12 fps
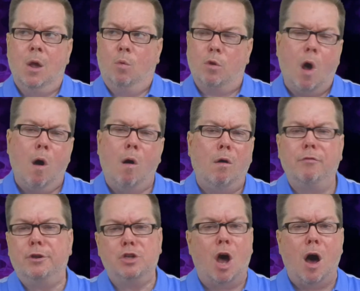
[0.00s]
With all
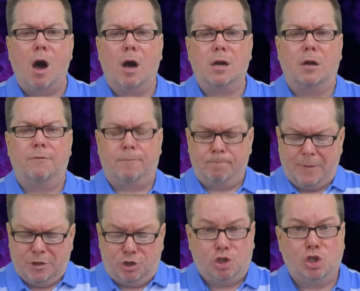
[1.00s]
the talk of
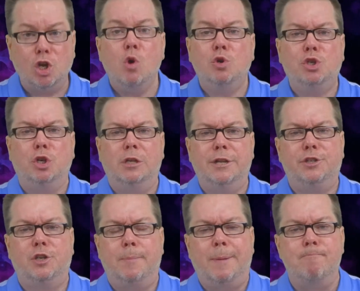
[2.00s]

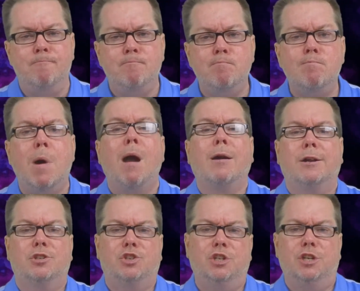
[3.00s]
socialism and
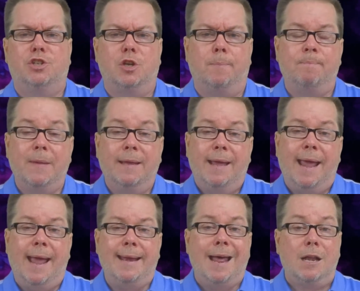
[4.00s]
Marxism
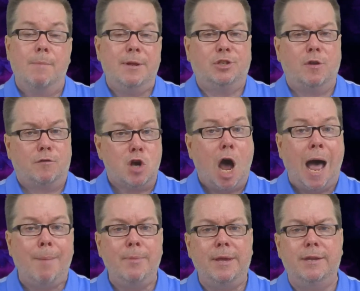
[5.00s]
and elements of
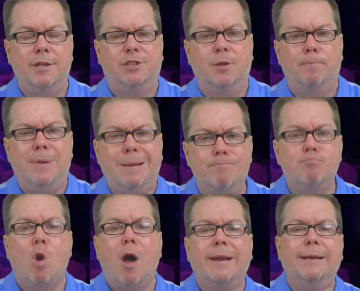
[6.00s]
communism being
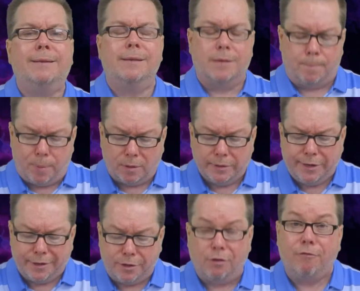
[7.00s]
brought into the
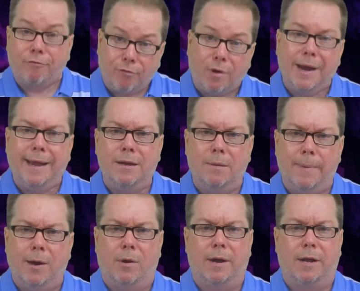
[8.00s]
political fray in
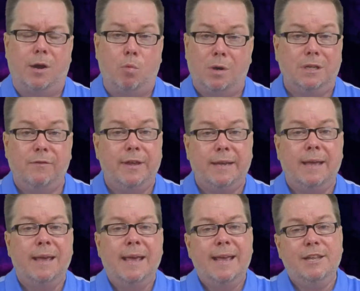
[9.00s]
America. We're living
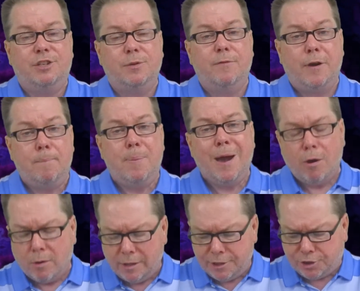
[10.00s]
in some very
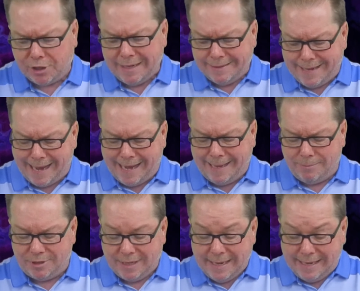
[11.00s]
perilous
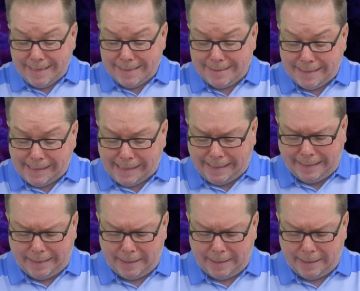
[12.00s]
times indeed.